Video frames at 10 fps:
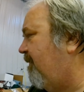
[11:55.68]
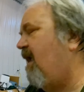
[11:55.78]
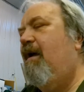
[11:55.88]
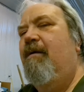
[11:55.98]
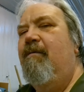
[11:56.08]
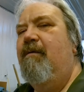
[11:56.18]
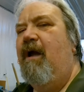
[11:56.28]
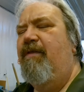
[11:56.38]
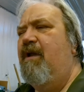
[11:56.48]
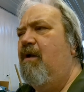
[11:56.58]
yeah,
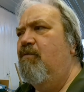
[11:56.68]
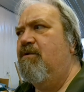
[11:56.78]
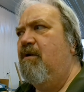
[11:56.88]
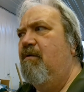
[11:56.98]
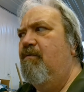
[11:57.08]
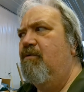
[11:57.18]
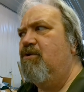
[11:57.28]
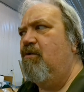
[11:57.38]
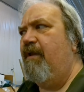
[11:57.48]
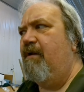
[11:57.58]
I think I was gonna
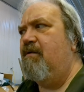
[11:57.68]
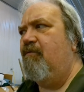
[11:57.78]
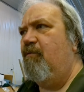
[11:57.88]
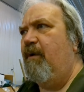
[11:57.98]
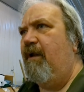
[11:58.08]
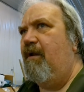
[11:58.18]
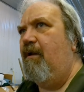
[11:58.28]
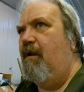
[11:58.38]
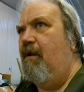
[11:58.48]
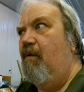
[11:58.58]
show that to everybody
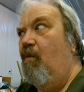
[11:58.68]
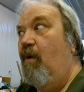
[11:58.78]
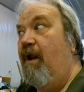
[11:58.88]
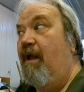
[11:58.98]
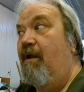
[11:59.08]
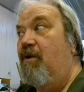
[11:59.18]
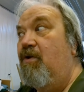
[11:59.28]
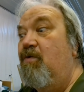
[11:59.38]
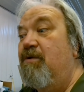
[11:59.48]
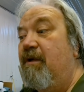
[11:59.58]
when I
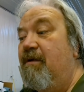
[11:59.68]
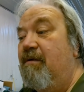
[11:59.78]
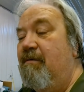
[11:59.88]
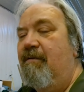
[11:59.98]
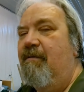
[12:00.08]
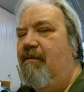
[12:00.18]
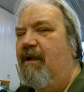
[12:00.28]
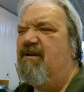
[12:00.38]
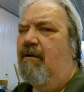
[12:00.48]
use it. Yeah, it's